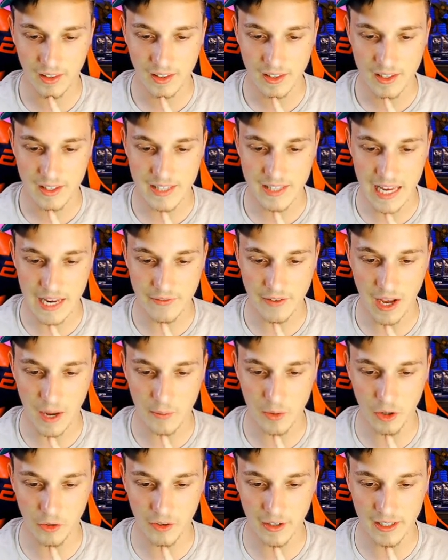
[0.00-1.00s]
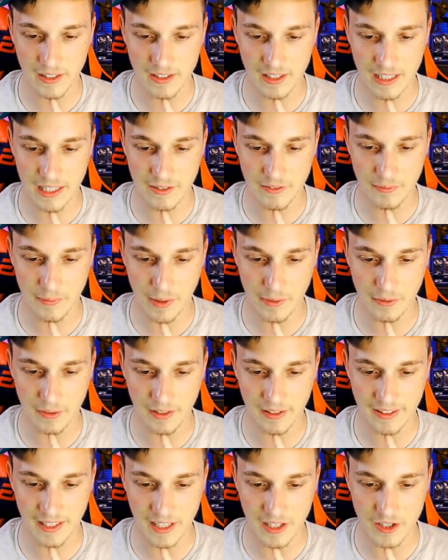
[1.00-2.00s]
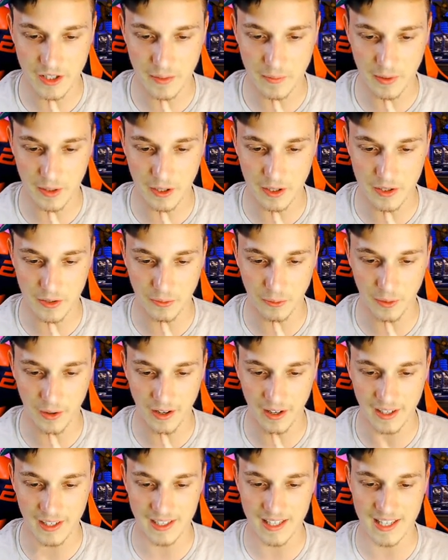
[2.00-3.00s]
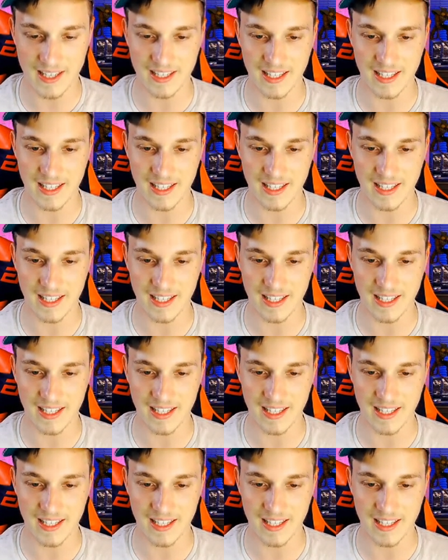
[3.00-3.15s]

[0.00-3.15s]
Save it. I'm not ready to give my full attention because of work, says